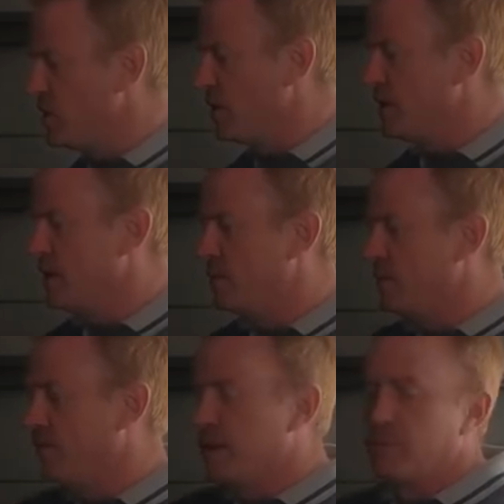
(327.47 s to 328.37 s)
don't get with
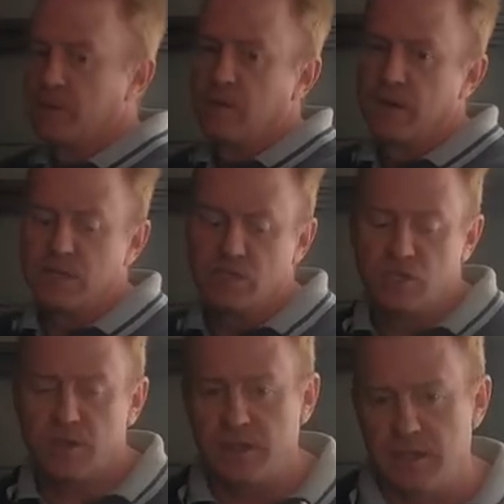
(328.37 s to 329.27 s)
the fabric light is
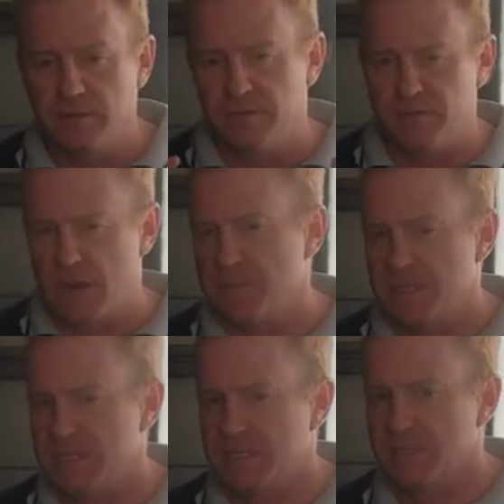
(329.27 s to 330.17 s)
you don't get a frame
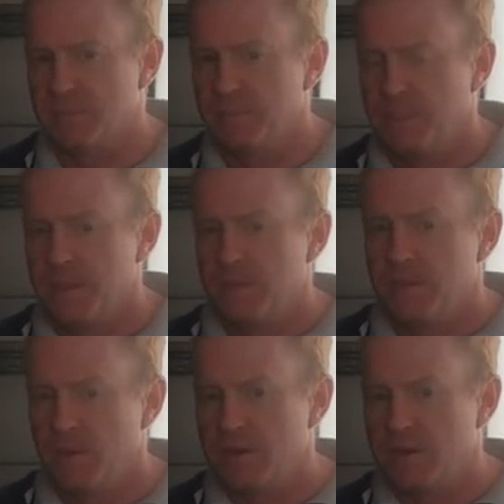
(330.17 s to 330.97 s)
system. The